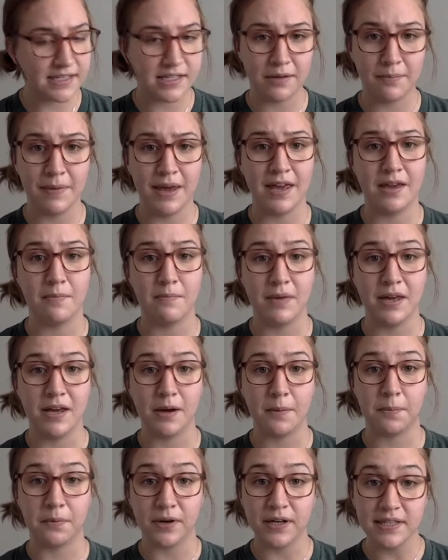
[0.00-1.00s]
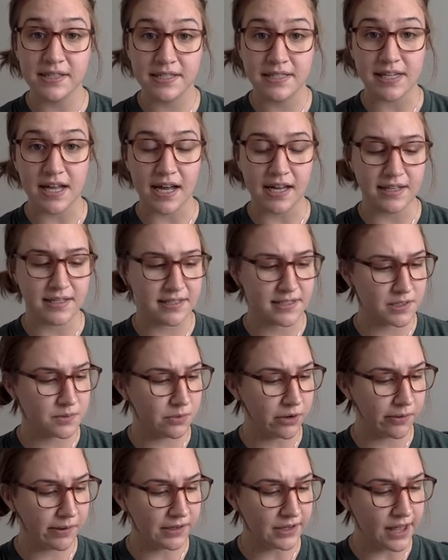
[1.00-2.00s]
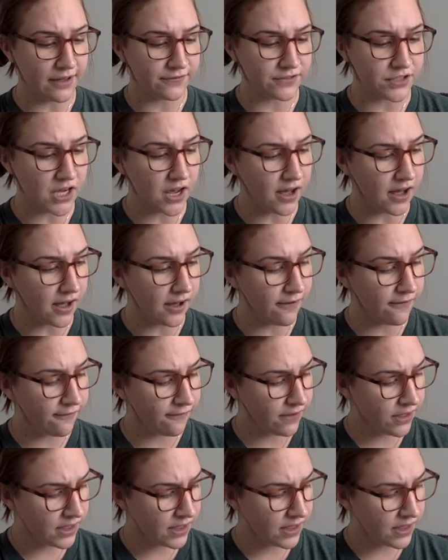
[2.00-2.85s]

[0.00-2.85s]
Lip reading: to make Mig a princess, is where we left off.